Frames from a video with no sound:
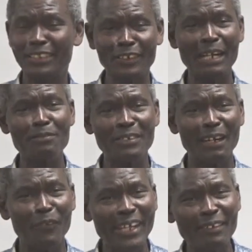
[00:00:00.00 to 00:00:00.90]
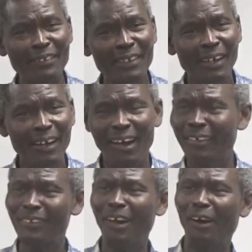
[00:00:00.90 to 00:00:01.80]
tramps away.
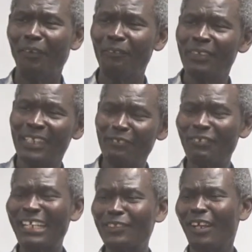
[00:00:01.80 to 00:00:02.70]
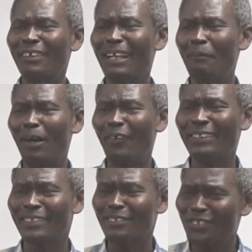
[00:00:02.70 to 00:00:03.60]
Oh, no. If I turn them away,
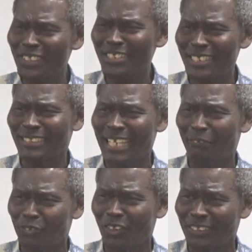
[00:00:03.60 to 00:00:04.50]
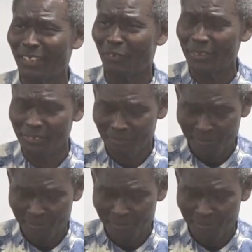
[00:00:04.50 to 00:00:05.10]
it is Jesus I've turned away.